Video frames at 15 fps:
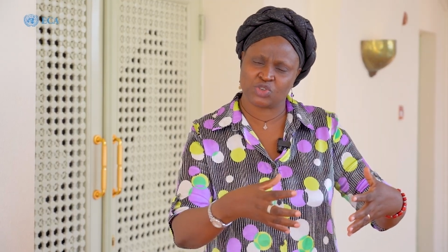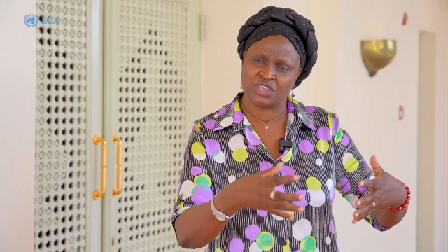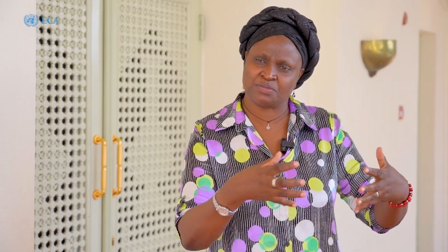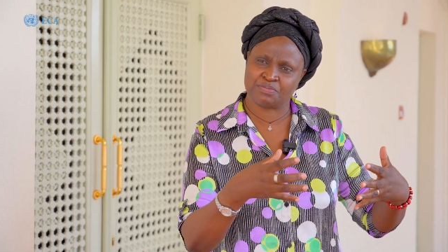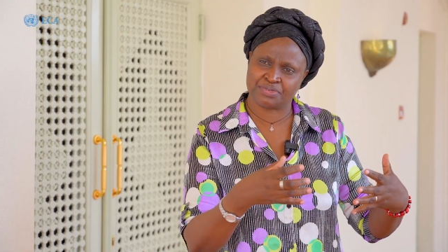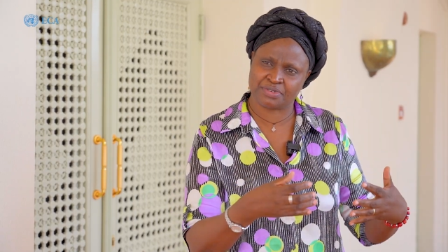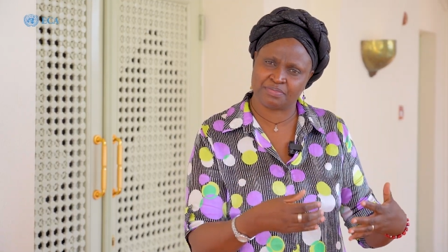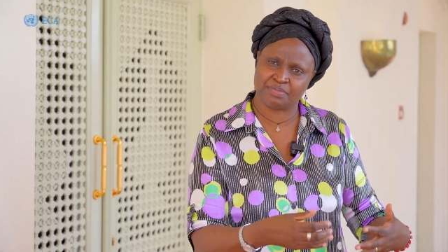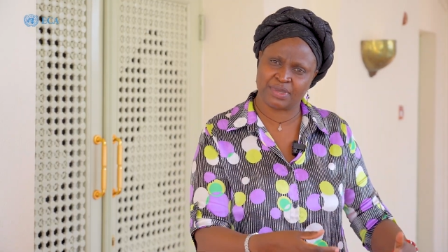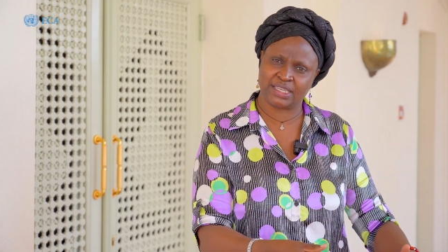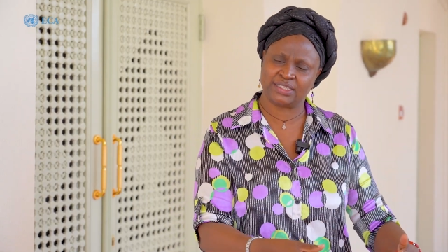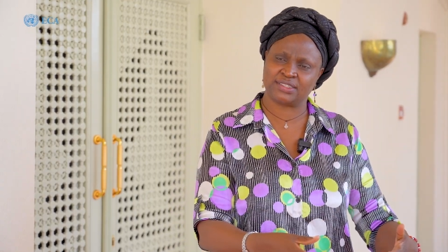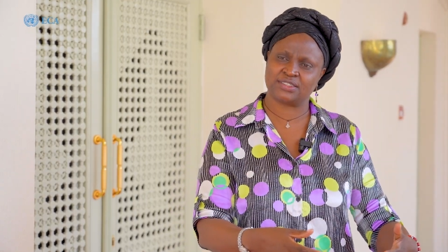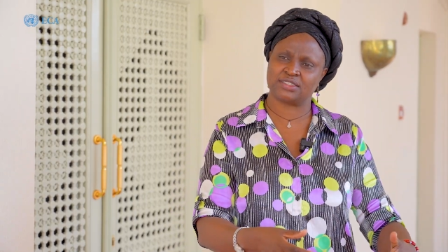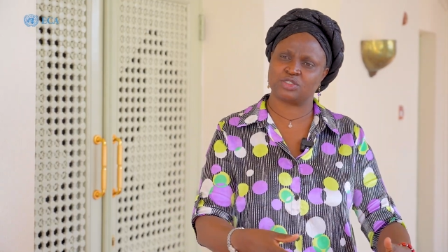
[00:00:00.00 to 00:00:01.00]
to
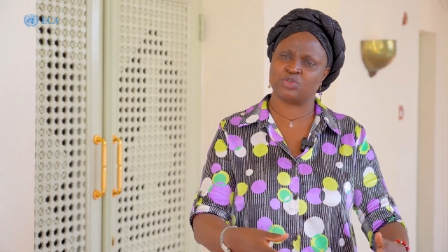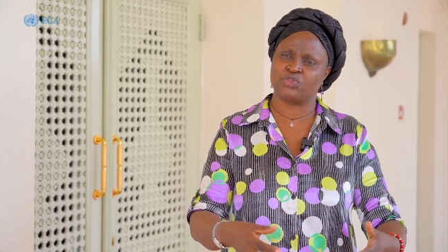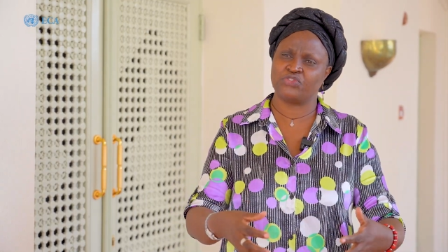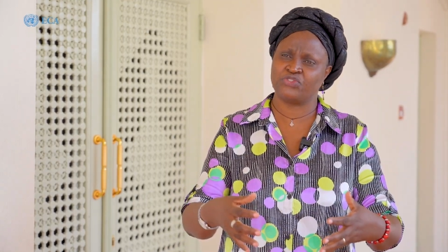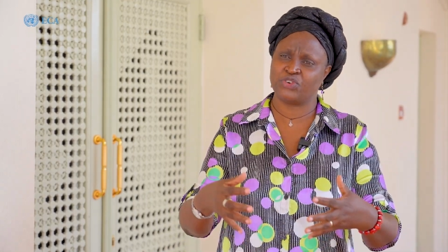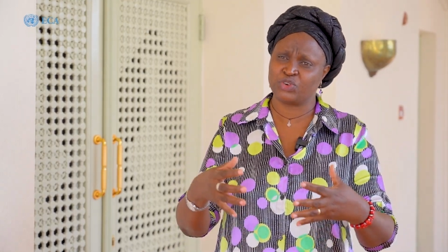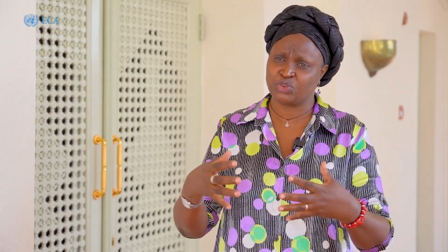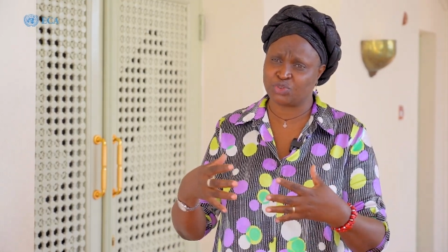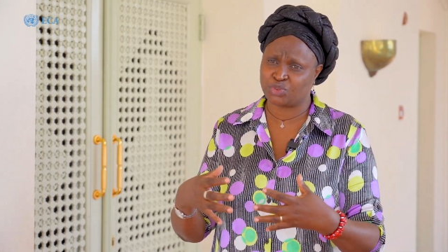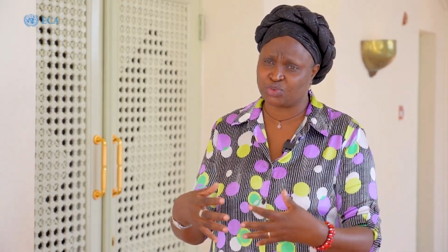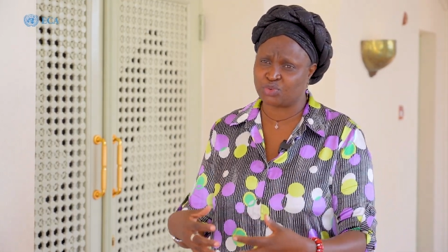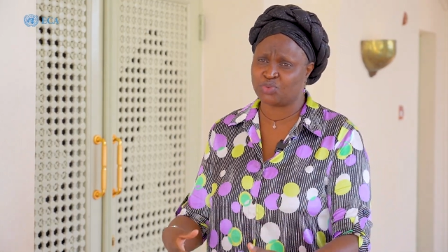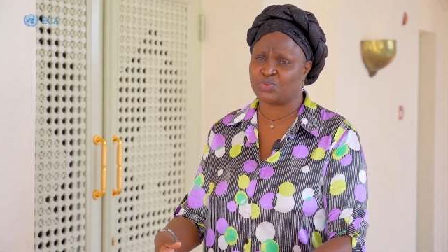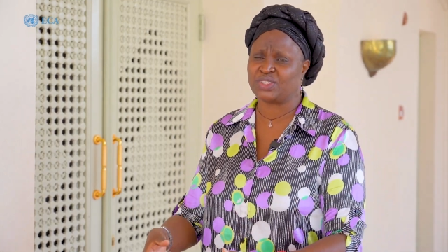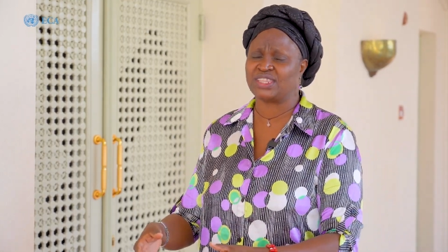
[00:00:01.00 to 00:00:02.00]
implement, to follow
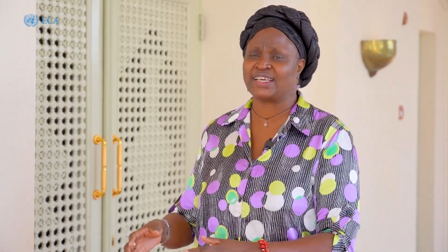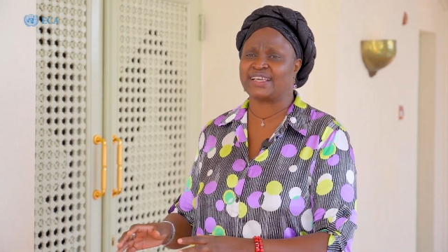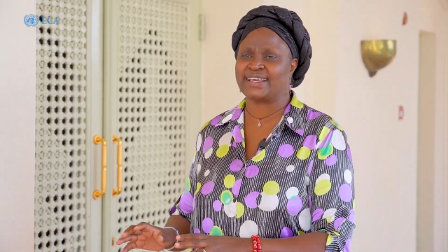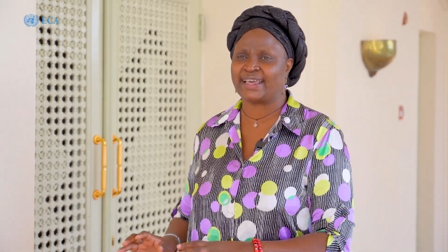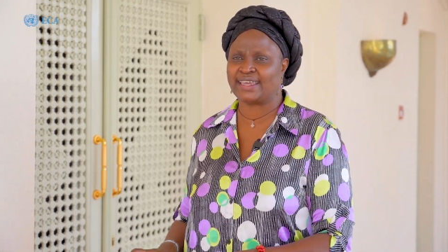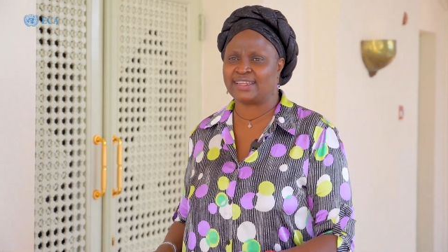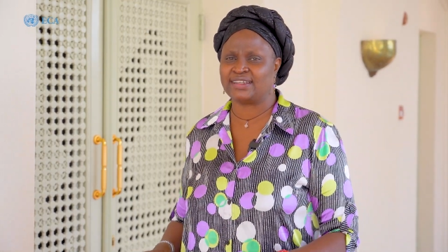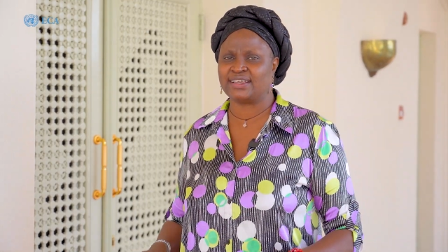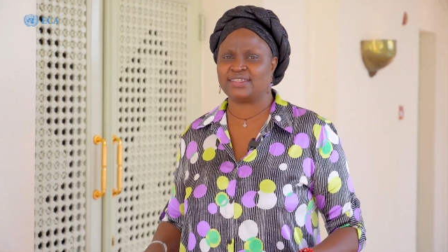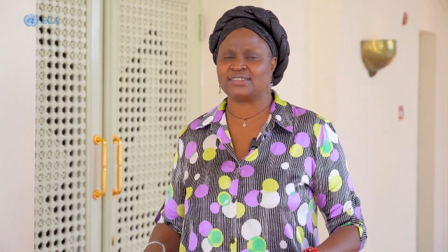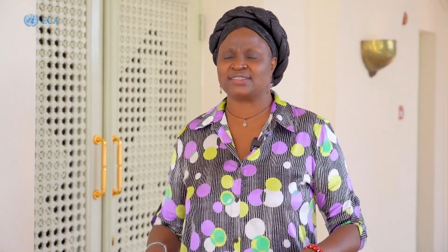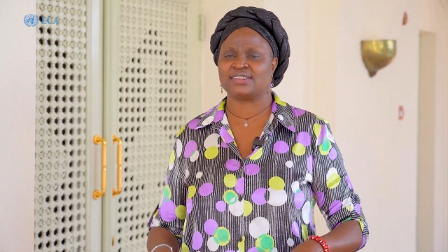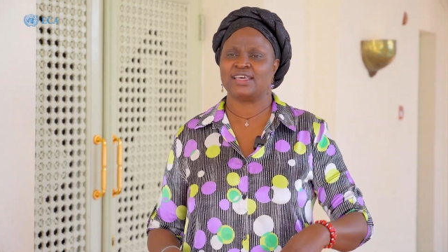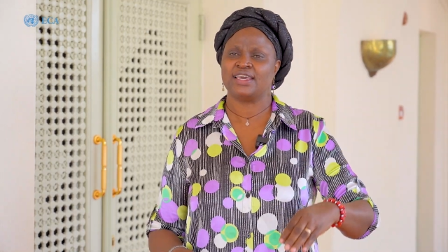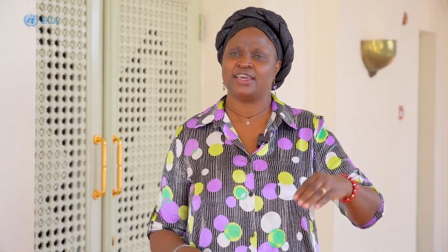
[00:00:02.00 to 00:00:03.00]
through with the
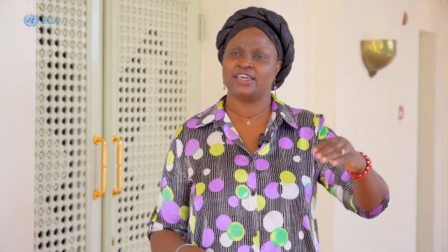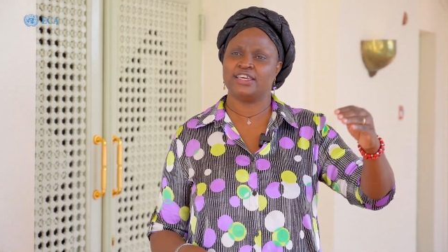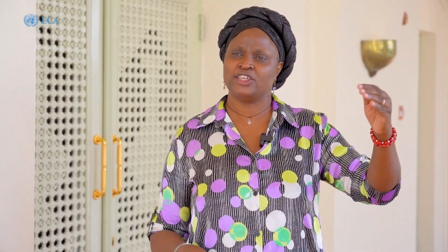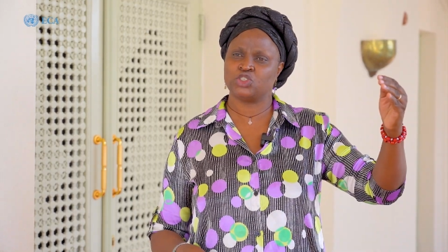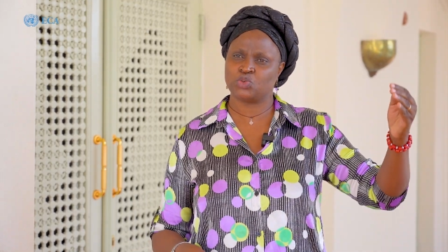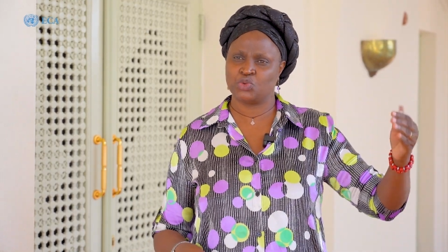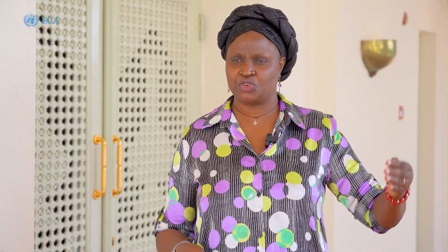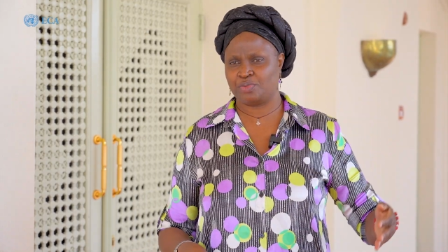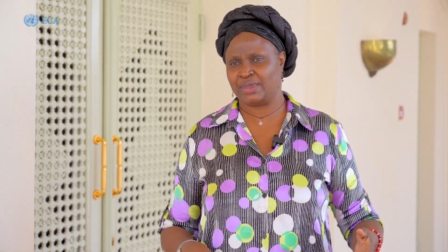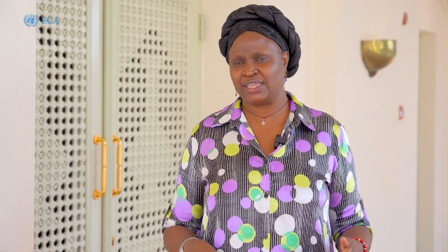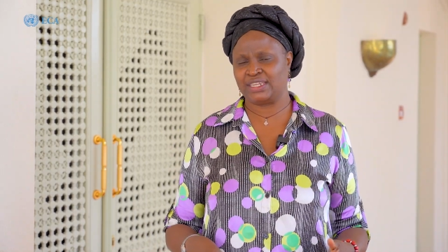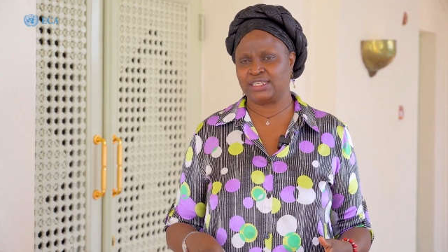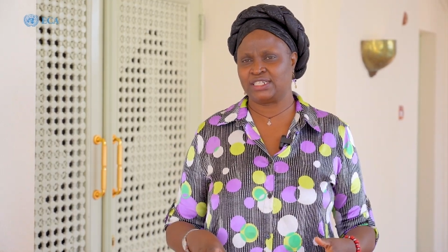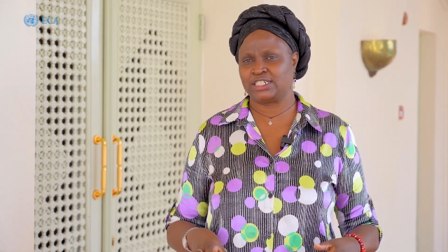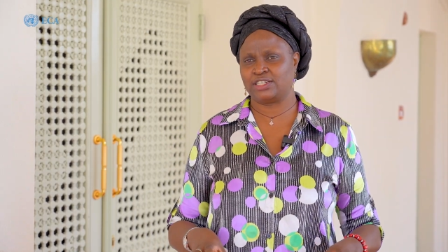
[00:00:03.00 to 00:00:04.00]
guidelines, it will
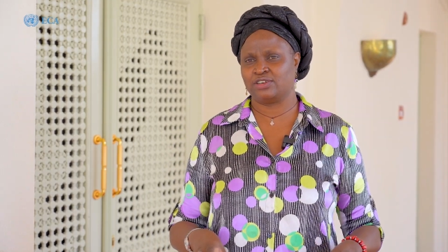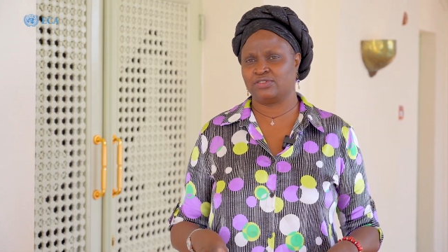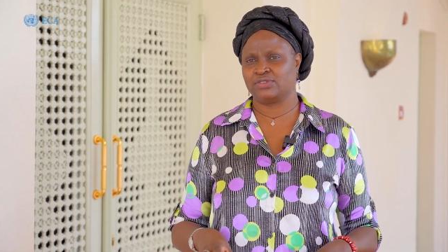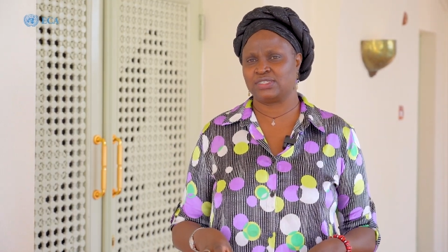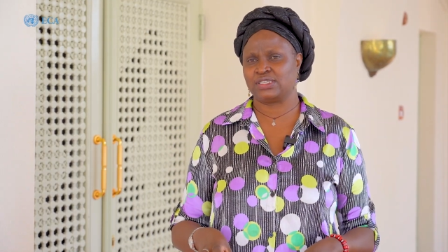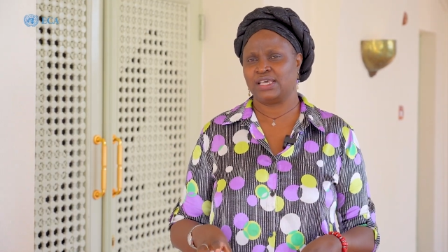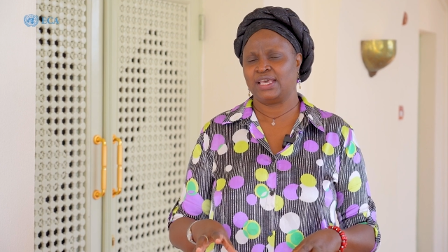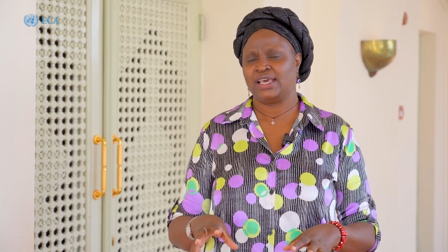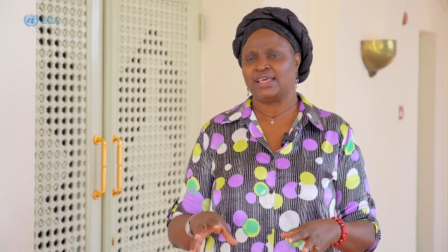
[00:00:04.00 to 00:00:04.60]
remain in shelves.